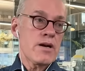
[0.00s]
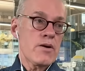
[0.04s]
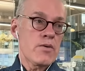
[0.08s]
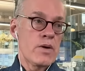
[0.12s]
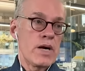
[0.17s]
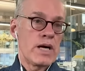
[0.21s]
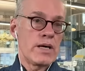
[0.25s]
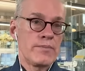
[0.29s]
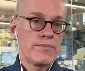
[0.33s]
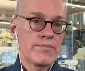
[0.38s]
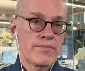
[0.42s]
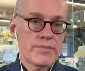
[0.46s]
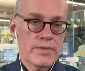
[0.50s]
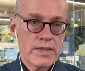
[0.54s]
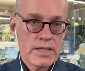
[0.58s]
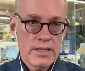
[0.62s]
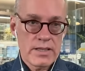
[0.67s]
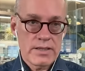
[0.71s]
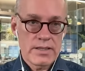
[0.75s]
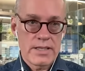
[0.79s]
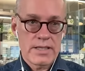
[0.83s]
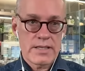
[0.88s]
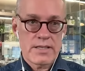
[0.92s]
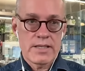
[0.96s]
Well,
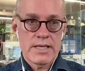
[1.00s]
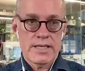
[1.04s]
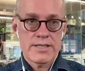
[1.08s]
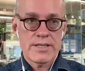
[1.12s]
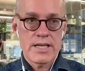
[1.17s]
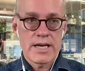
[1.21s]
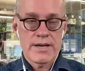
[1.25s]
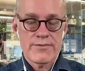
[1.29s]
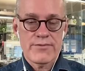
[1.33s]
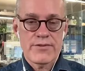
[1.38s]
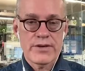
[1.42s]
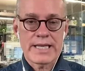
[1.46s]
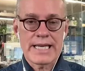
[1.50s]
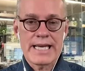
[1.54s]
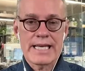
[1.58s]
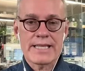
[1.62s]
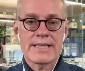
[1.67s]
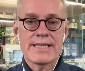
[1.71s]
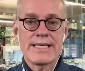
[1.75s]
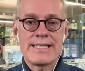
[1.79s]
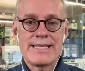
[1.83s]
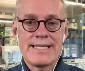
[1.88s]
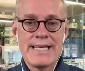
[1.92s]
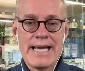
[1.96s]
let's not
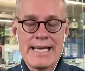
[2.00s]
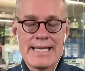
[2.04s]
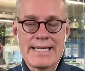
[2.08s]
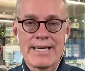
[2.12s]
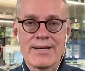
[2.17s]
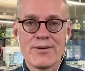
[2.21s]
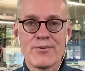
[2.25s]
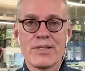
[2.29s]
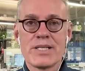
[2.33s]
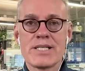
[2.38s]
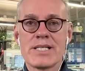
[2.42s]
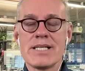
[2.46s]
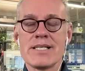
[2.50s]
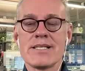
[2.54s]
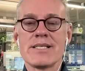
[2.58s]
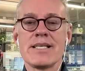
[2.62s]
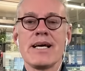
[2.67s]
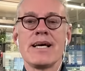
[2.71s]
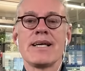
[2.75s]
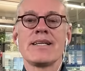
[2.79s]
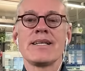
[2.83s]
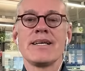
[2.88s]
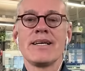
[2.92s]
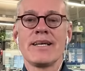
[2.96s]
forget the data, which is
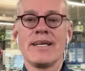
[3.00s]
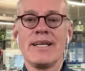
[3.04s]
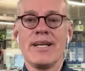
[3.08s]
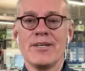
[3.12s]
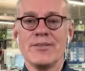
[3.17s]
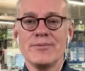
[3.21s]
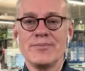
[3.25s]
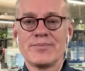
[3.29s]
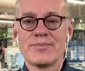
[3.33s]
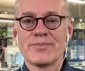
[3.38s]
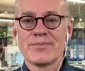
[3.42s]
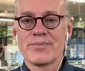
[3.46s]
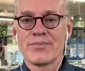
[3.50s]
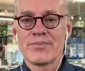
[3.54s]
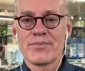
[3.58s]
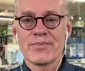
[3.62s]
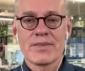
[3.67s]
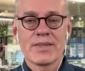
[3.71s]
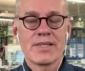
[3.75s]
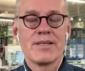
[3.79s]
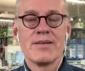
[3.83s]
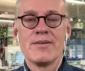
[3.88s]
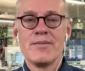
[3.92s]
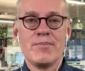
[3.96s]
that, you know,
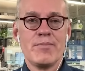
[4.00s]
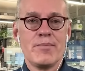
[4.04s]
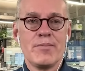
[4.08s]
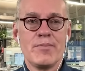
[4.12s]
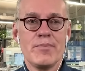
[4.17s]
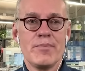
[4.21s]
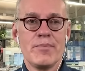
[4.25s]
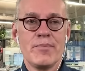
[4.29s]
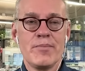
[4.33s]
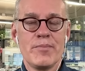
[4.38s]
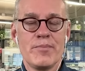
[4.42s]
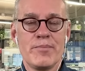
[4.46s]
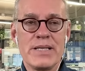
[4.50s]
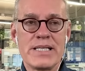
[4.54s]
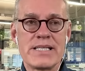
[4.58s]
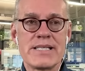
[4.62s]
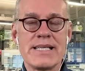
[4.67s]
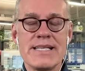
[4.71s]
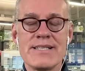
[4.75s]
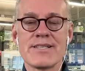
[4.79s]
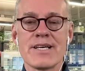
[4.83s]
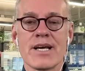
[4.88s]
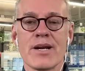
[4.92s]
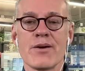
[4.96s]
Business
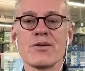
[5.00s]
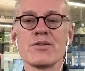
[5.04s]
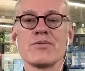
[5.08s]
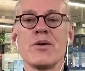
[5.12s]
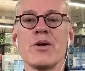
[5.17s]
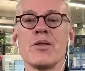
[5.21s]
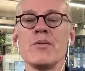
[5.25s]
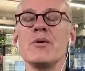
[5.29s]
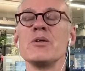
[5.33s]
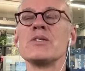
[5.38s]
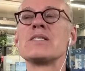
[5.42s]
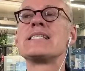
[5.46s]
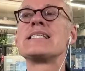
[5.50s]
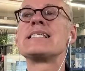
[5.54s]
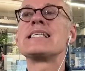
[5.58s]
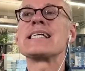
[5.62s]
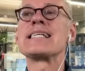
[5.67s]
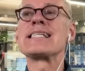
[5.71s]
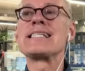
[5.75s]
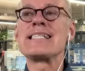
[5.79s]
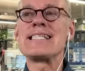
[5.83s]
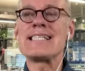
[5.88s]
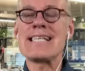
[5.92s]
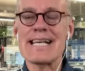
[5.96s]
Insider was one of the most
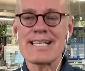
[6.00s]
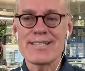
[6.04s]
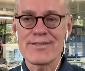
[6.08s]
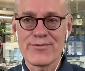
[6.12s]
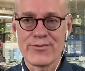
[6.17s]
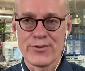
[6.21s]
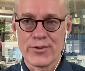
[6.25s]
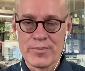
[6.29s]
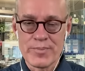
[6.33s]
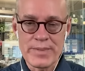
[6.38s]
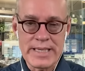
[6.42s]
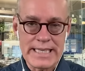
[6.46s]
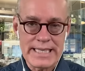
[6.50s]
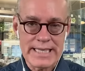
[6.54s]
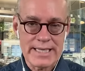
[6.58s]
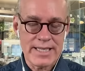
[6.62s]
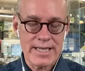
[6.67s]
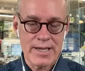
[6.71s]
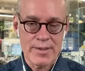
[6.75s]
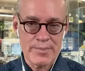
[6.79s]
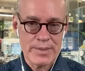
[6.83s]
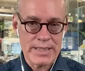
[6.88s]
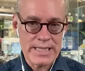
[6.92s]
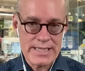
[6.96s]
successful media
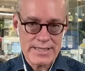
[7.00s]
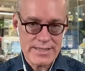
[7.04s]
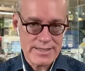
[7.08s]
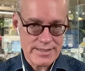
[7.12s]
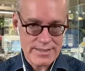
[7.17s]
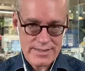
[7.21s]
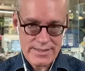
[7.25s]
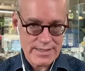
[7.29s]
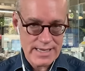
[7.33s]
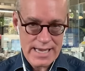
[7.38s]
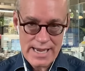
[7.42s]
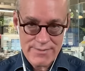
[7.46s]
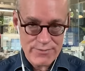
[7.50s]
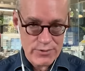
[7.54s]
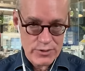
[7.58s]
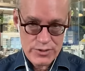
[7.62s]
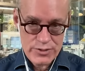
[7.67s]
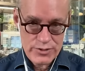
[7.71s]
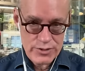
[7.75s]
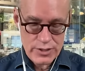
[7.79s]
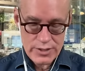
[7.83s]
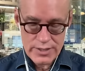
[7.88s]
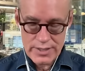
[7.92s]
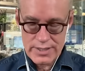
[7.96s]
companies ever
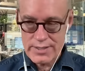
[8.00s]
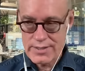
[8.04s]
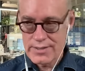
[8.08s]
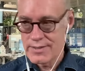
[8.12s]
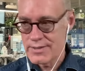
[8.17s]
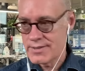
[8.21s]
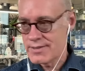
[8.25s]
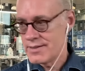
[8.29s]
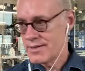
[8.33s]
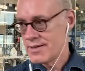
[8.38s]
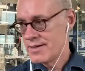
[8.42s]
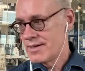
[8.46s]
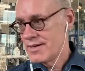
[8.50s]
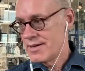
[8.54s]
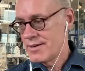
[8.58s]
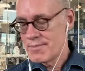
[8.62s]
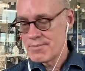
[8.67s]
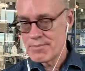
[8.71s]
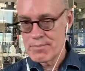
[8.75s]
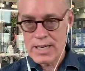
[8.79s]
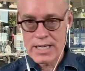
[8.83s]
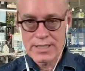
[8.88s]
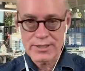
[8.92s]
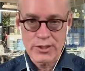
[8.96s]
started.
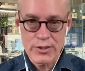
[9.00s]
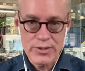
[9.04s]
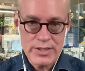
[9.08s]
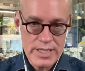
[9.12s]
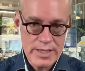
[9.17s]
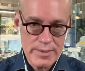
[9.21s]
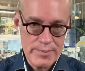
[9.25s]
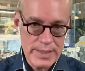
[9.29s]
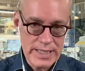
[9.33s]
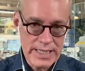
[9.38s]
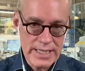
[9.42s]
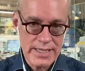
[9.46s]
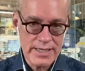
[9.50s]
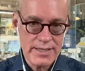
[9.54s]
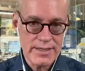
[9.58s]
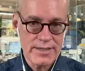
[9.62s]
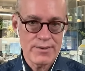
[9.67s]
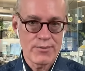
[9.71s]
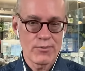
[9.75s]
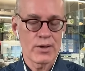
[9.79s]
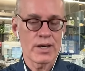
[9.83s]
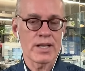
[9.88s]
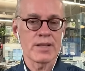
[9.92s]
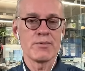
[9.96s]

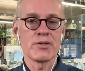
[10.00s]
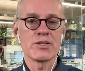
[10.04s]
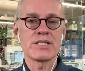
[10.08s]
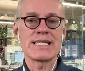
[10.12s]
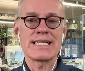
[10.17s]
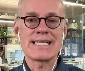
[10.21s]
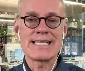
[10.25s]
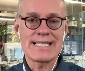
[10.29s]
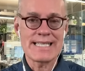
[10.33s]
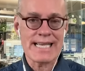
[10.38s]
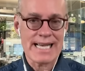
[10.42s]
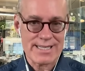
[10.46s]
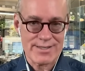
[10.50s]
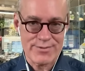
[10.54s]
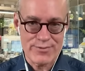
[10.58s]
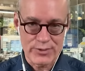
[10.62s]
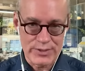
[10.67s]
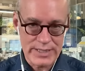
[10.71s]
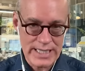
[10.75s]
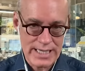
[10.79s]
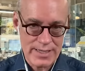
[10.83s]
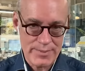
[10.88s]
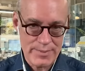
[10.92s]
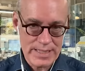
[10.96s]
MongoDB, one of the most
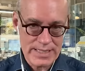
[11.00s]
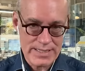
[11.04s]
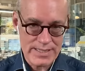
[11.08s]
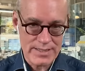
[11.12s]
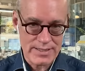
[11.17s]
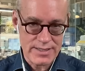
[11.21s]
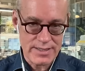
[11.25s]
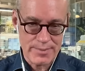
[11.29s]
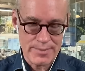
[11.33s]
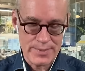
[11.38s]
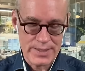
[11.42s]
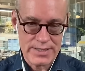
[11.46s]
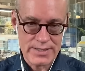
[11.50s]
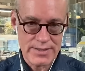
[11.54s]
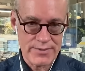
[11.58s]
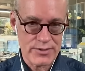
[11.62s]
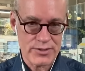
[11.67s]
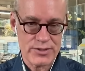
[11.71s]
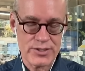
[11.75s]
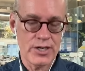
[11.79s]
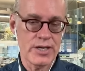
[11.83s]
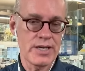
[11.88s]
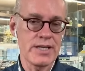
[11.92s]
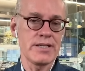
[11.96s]
successful databases companies ever
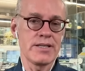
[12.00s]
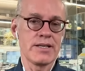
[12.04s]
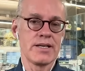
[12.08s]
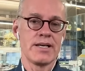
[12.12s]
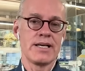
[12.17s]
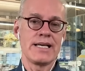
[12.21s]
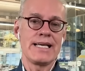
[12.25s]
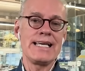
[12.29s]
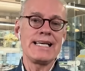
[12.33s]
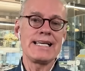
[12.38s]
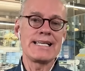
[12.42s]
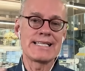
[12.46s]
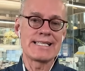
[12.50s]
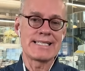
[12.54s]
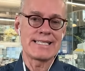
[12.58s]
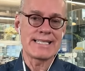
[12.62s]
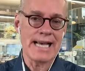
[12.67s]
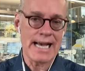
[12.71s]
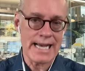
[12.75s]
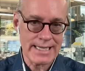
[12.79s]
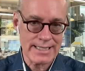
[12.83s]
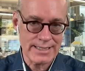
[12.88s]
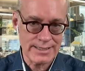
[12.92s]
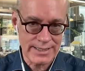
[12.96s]
started.
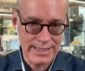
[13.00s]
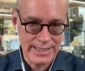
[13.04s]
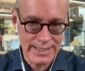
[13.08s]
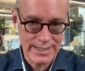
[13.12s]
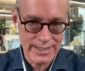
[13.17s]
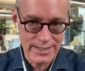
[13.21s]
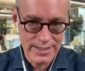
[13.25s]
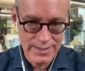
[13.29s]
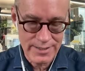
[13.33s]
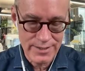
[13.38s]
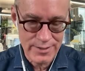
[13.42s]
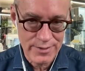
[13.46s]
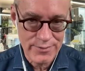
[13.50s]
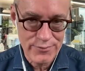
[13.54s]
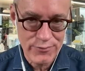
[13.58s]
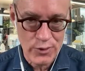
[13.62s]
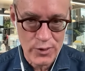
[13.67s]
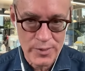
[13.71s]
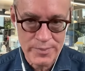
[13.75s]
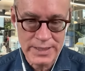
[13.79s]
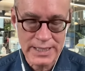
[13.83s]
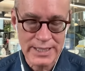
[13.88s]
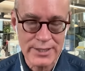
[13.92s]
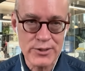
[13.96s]
Exactly another
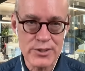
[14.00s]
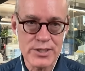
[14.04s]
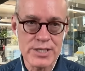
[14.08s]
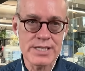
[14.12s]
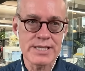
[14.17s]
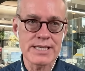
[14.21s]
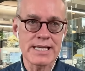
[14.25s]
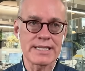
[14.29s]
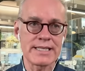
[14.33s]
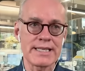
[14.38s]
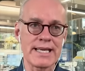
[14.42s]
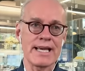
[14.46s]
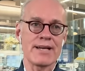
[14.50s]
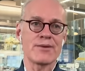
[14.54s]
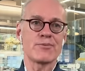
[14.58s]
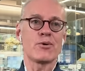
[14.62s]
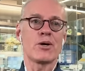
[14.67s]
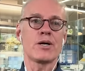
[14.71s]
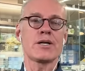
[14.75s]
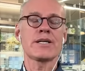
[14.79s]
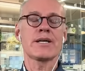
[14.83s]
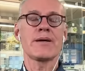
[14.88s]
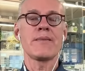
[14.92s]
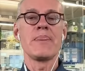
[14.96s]
formula you just said can't
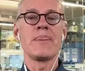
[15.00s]
work,